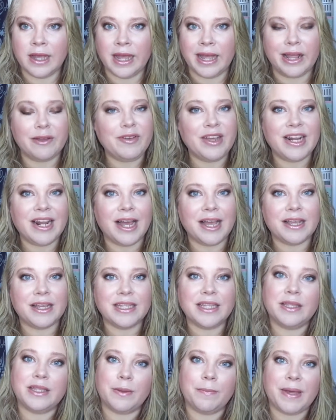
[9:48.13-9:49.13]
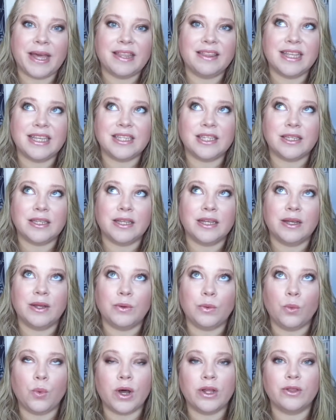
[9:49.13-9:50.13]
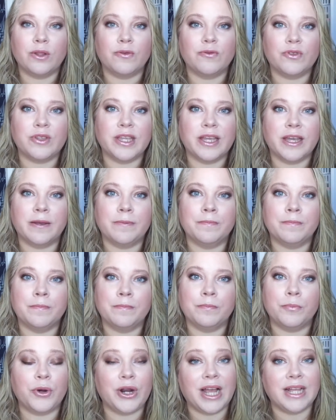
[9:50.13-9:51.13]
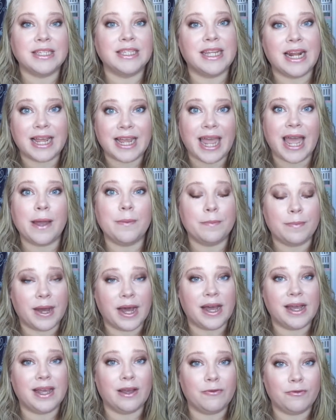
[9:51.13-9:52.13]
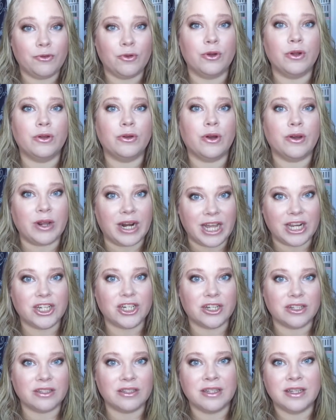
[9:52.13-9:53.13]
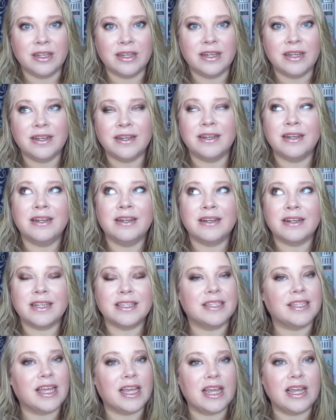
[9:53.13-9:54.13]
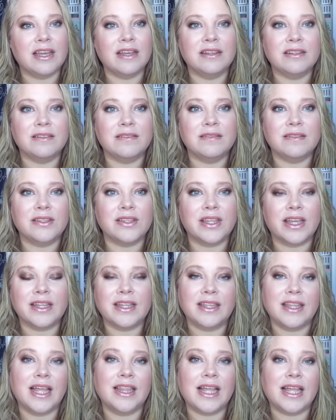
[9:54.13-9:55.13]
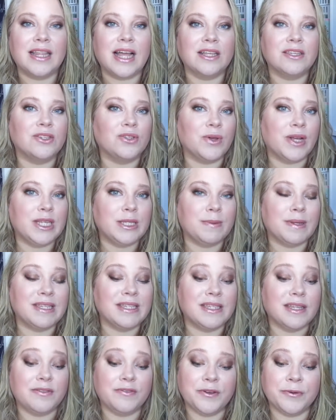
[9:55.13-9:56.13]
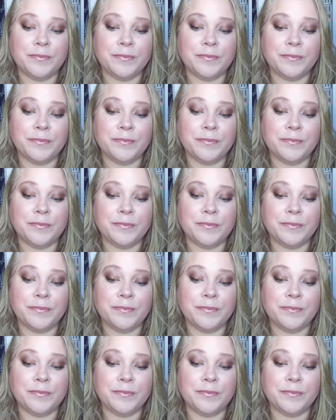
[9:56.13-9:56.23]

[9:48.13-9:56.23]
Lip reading: I feel like Depend is one of the brands that I can buy a full collection, because they're not so expensive.